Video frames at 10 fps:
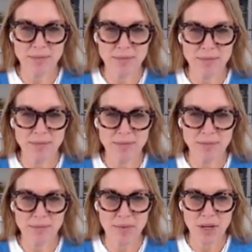
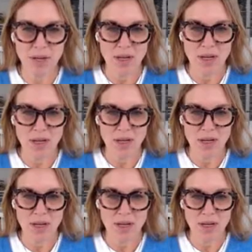
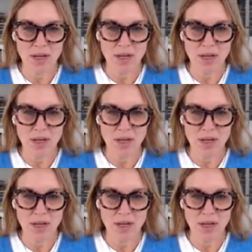(no one is talking)